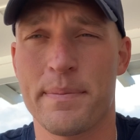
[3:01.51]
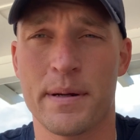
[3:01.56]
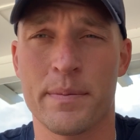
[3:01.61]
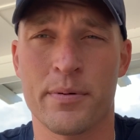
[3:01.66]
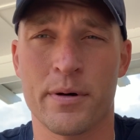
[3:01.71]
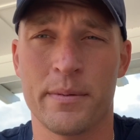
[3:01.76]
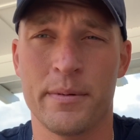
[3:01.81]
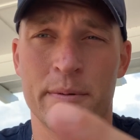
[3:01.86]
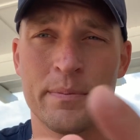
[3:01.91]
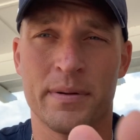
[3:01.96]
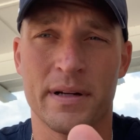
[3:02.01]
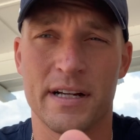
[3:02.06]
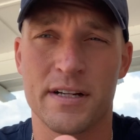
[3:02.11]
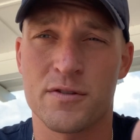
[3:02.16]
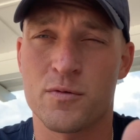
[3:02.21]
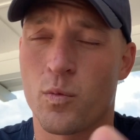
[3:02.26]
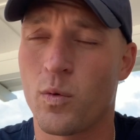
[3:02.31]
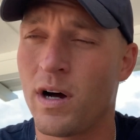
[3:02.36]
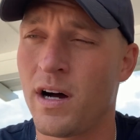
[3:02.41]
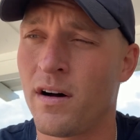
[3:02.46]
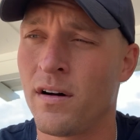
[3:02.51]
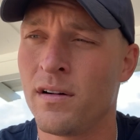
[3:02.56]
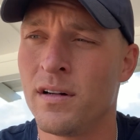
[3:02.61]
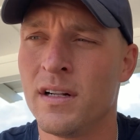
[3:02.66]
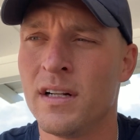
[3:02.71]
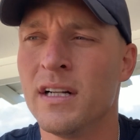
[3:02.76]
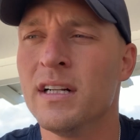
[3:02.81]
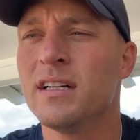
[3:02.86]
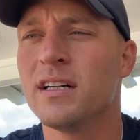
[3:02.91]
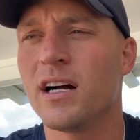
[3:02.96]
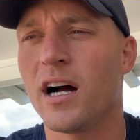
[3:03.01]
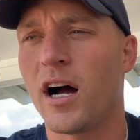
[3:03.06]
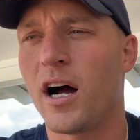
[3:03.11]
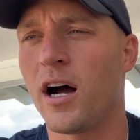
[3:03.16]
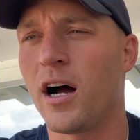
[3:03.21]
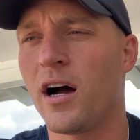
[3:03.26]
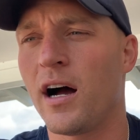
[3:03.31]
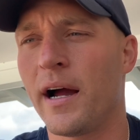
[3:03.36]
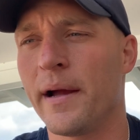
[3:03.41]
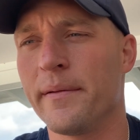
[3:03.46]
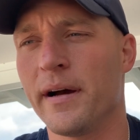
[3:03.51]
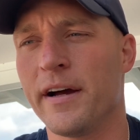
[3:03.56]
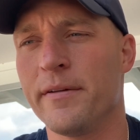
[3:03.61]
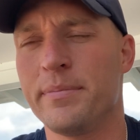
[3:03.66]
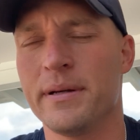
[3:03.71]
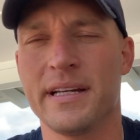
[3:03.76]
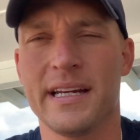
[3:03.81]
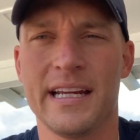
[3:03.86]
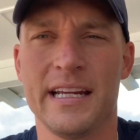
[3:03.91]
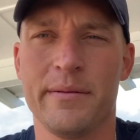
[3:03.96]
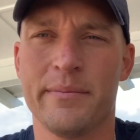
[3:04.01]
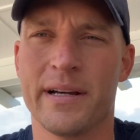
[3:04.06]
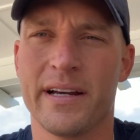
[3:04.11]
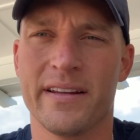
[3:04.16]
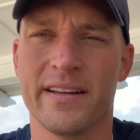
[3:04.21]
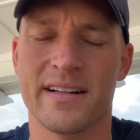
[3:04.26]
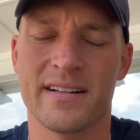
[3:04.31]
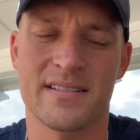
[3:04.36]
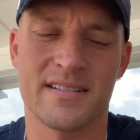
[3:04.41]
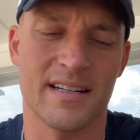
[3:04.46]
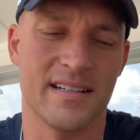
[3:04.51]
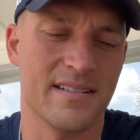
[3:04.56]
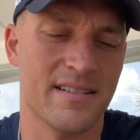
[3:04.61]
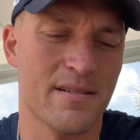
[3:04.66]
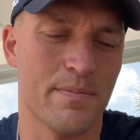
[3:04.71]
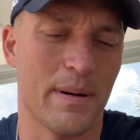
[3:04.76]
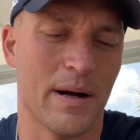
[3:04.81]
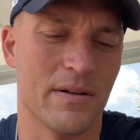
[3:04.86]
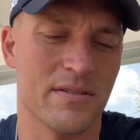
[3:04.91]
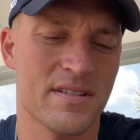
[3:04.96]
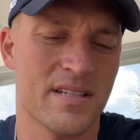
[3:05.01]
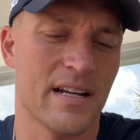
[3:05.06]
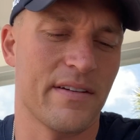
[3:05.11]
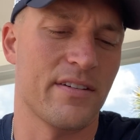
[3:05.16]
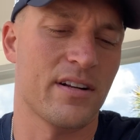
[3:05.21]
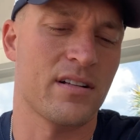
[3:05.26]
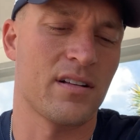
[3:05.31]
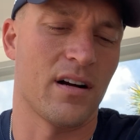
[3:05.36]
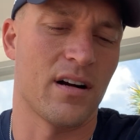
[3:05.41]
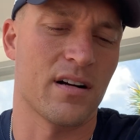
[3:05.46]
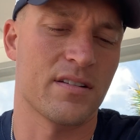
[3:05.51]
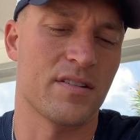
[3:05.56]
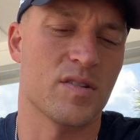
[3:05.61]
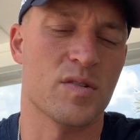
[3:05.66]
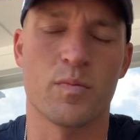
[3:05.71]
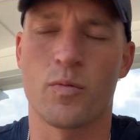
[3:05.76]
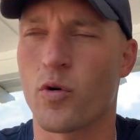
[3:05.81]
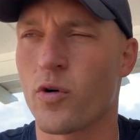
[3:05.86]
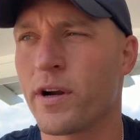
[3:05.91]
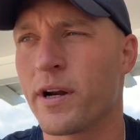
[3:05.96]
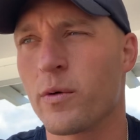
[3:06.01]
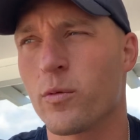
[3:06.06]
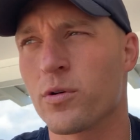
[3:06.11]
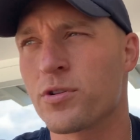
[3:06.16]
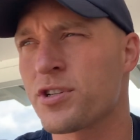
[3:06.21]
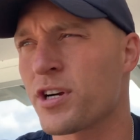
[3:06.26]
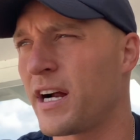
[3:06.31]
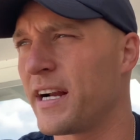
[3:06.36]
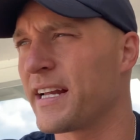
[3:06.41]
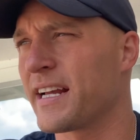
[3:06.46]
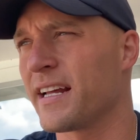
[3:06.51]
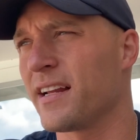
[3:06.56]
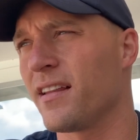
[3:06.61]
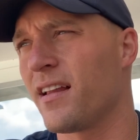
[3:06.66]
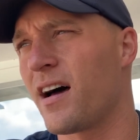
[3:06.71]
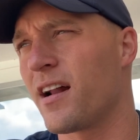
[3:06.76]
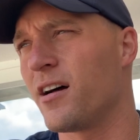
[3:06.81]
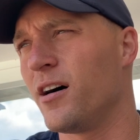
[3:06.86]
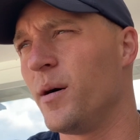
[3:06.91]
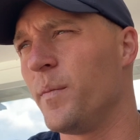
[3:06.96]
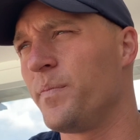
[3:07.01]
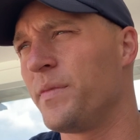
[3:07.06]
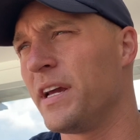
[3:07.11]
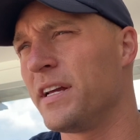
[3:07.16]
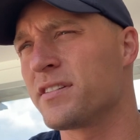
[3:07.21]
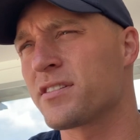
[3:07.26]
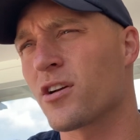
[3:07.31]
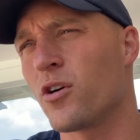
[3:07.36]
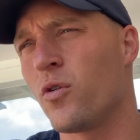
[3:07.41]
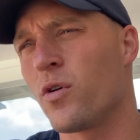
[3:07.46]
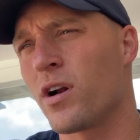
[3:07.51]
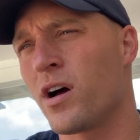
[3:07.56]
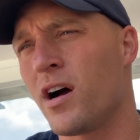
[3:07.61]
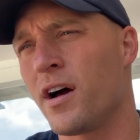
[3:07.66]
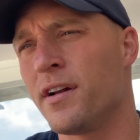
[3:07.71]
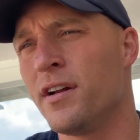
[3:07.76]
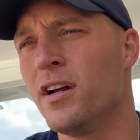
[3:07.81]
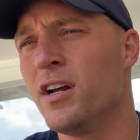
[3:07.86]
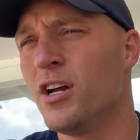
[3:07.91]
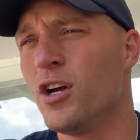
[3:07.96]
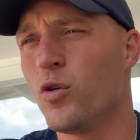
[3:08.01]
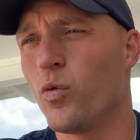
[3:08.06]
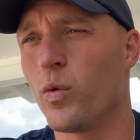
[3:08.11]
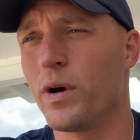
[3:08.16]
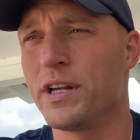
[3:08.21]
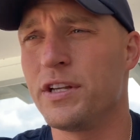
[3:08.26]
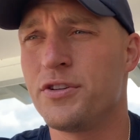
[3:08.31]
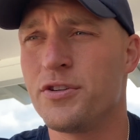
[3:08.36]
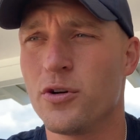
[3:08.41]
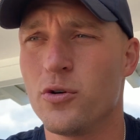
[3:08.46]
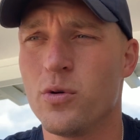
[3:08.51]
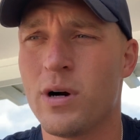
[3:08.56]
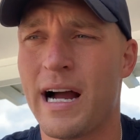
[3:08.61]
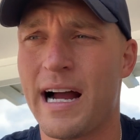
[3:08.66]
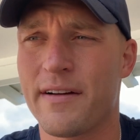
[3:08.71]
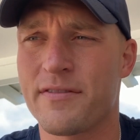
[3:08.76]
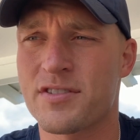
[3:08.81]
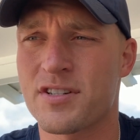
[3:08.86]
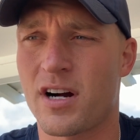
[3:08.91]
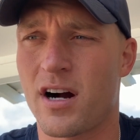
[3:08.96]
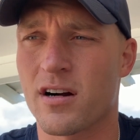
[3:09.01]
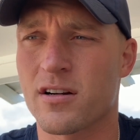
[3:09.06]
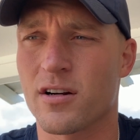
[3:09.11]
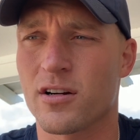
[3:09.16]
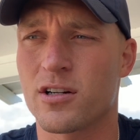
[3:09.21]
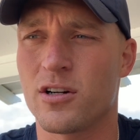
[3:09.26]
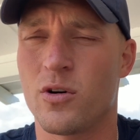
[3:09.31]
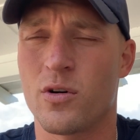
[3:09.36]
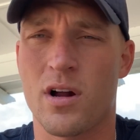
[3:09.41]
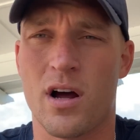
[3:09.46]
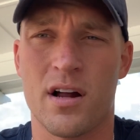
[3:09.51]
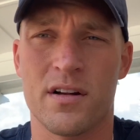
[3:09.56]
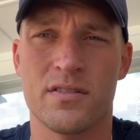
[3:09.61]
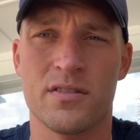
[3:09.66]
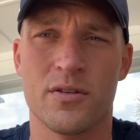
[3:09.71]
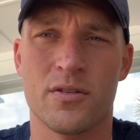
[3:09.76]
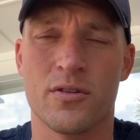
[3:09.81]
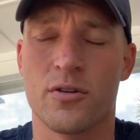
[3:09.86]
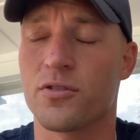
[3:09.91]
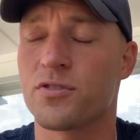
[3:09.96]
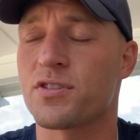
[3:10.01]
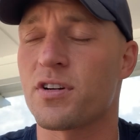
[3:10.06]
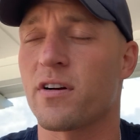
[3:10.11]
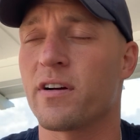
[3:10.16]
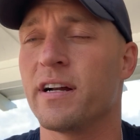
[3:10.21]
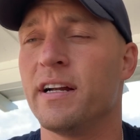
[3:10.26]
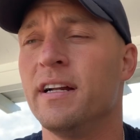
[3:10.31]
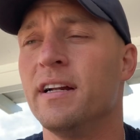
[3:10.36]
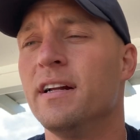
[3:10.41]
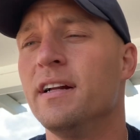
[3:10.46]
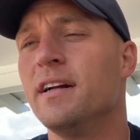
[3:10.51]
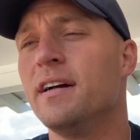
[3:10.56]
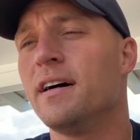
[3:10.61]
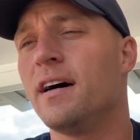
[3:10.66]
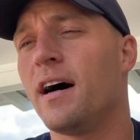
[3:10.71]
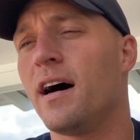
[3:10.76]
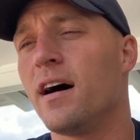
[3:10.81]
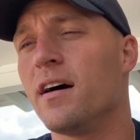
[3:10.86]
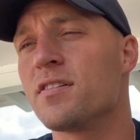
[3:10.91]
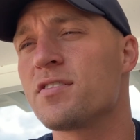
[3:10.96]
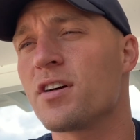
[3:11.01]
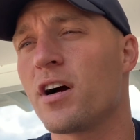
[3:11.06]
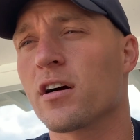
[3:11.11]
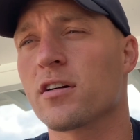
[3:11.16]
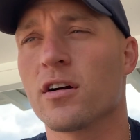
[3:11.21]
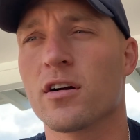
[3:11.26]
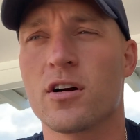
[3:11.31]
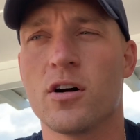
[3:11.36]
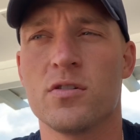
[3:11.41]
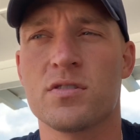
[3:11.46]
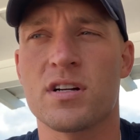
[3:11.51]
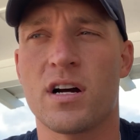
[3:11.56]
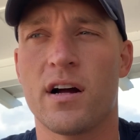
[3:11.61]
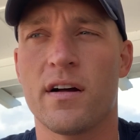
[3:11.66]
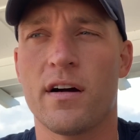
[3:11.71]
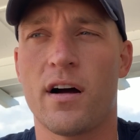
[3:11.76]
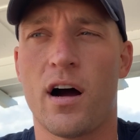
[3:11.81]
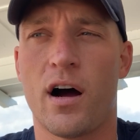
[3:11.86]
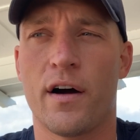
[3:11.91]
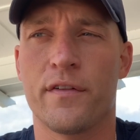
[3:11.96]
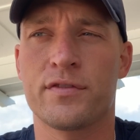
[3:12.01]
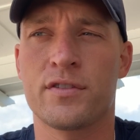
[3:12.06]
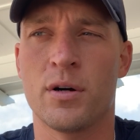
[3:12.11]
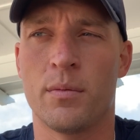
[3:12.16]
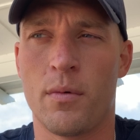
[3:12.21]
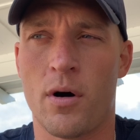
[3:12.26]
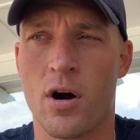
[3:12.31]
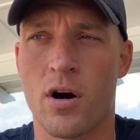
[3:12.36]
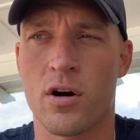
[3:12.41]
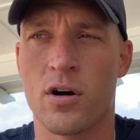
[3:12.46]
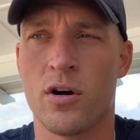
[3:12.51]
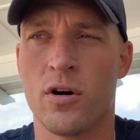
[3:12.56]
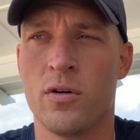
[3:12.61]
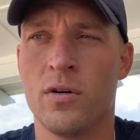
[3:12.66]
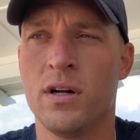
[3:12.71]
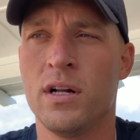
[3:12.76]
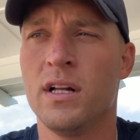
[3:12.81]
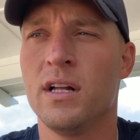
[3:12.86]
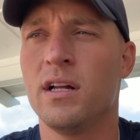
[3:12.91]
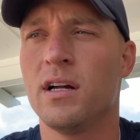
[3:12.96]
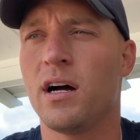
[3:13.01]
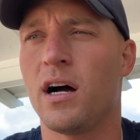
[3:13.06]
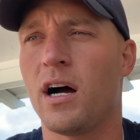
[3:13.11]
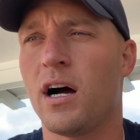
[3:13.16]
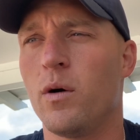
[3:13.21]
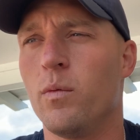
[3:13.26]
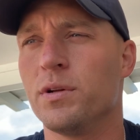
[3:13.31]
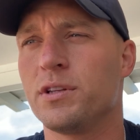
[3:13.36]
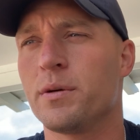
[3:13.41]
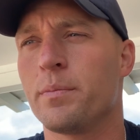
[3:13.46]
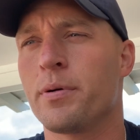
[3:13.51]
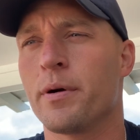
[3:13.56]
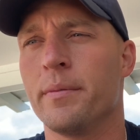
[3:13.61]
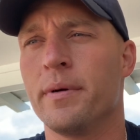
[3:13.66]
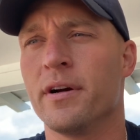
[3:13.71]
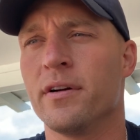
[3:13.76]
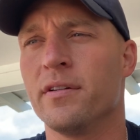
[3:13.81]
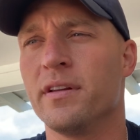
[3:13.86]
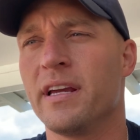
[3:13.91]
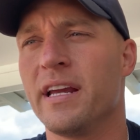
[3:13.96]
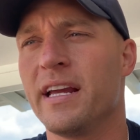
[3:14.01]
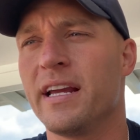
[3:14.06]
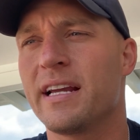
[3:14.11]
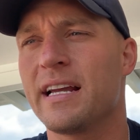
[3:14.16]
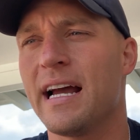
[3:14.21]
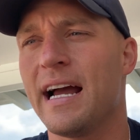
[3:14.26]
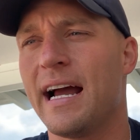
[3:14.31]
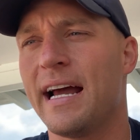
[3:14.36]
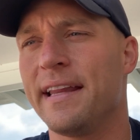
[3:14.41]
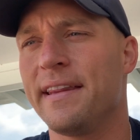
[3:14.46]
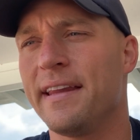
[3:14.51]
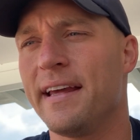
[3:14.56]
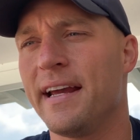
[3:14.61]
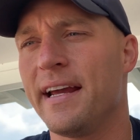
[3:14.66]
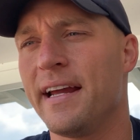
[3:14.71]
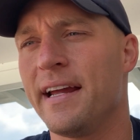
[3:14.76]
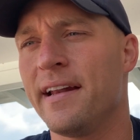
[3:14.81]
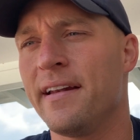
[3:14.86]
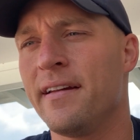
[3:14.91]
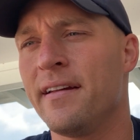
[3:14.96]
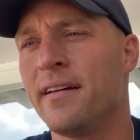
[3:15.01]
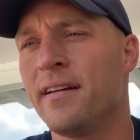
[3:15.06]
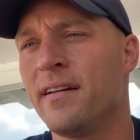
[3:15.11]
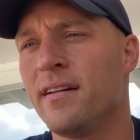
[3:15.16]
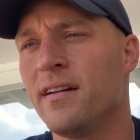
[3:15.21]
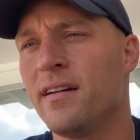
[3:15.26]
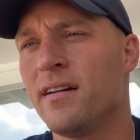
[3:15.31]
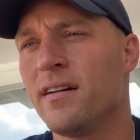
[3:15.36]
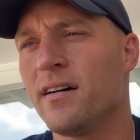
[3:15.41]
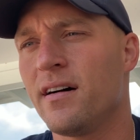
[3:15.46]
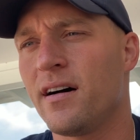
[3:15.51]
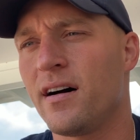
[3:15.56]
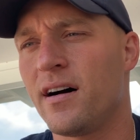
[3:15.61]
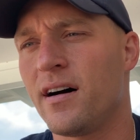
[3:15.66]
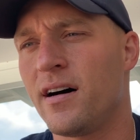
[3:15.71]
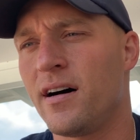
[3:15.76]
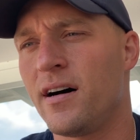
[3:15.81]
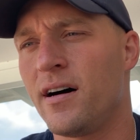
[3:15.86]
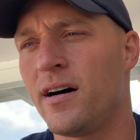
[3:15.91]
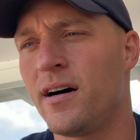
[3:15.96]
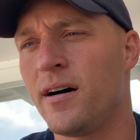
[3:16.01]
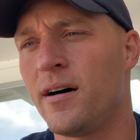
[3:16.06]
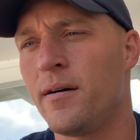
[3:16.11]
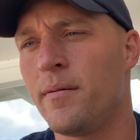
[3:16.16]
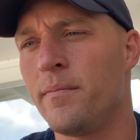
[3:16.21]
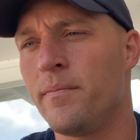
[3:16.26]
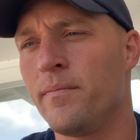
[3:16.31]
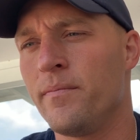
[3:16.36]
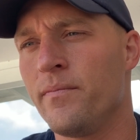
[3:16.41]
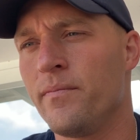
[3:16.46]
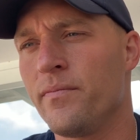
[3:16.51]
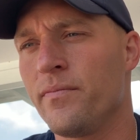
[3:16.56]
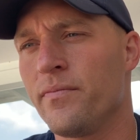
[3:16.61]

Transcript: a premium play as well. Uh, I, have been emailing since about 7 o'clock this morning. We're trying to get a lot of updates going on. We do have soccer going on, or sorry, uh, soccer goes on, off tomorrow uh, with the Premier League. And then um,